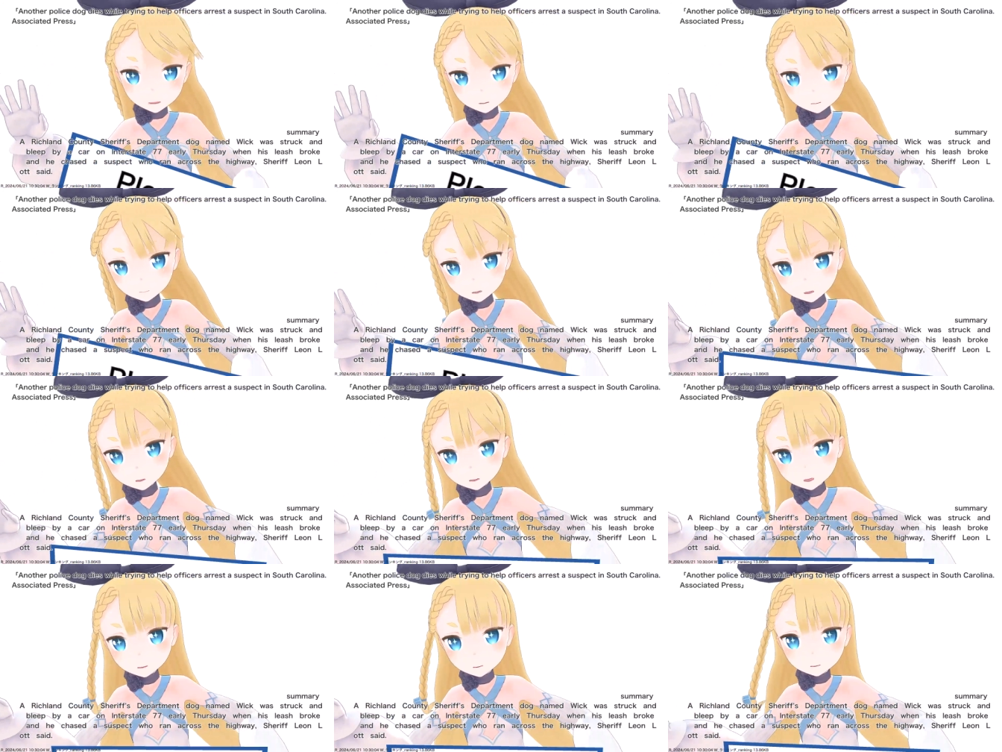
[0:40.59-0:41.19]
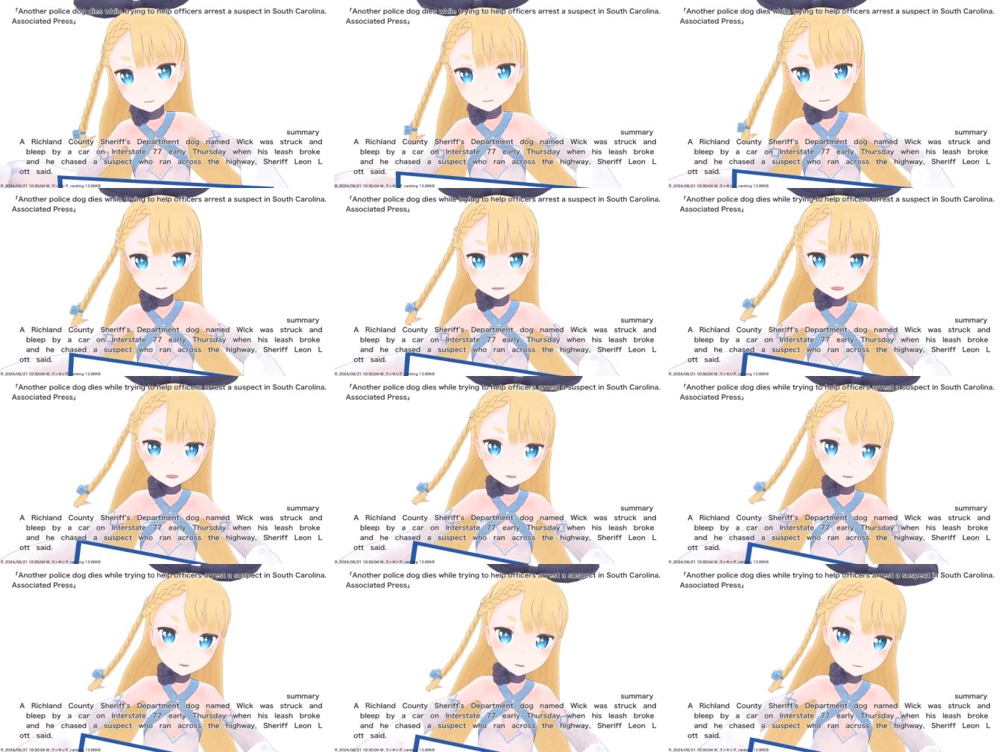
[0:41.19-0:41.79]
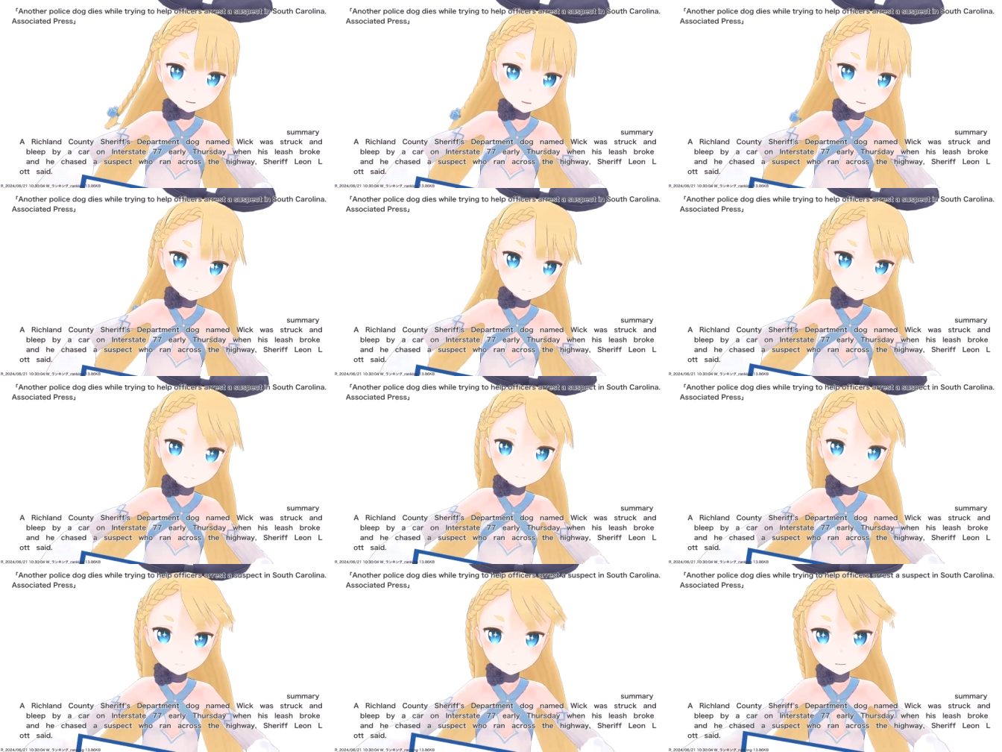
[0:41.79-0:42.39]
Sheriff Leo
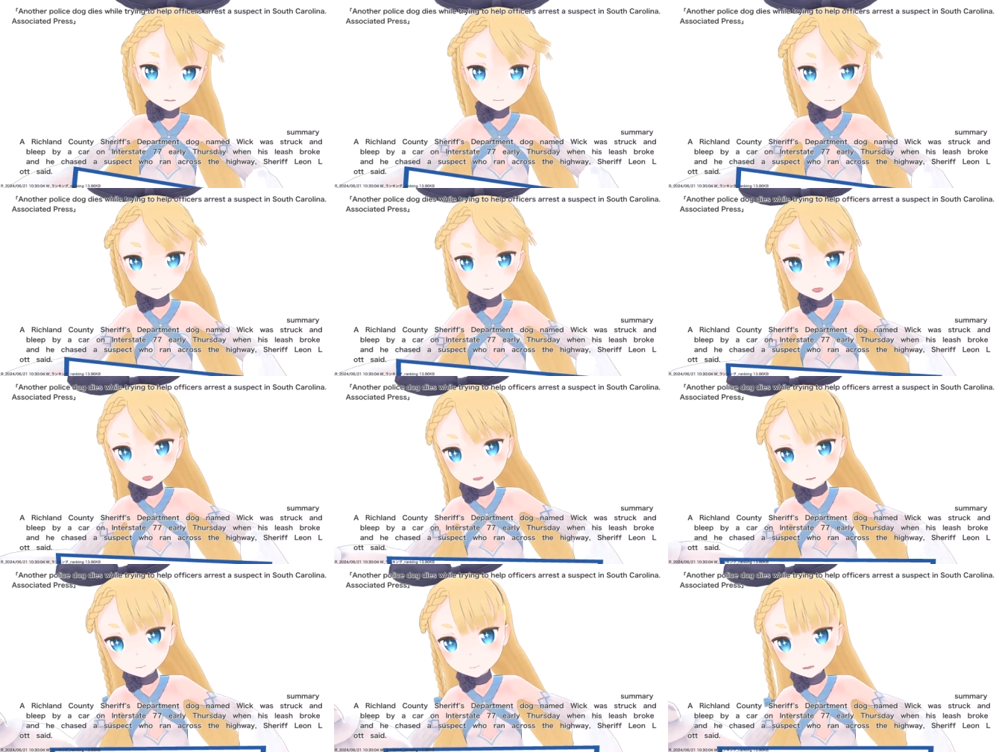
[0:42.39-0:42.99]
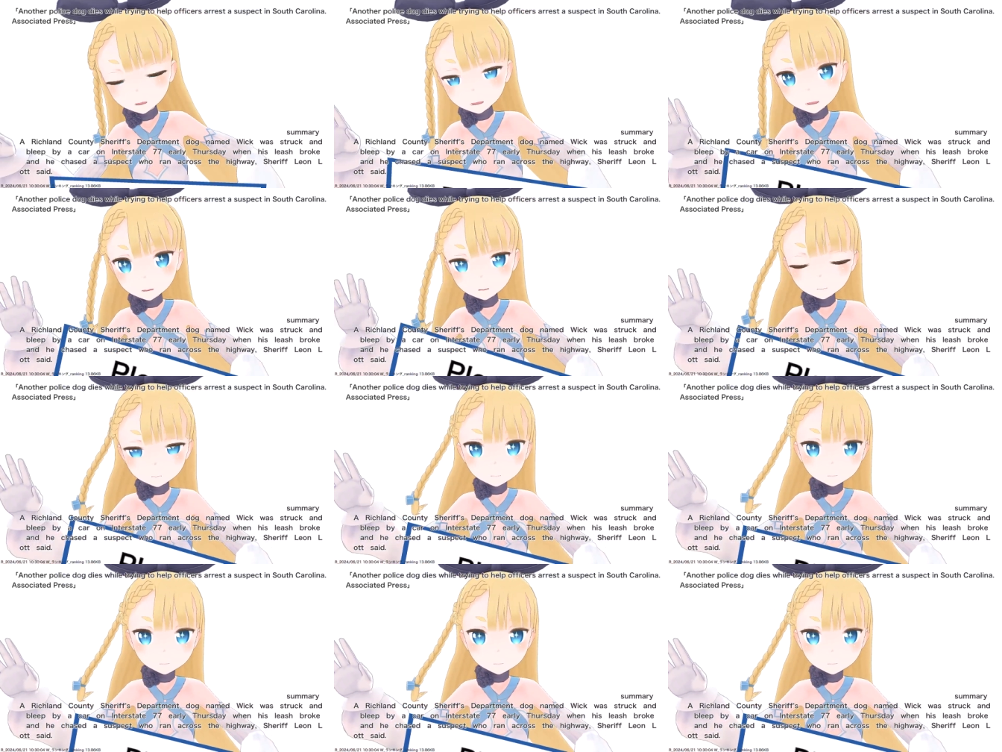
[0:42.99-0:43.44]
N. Lott said.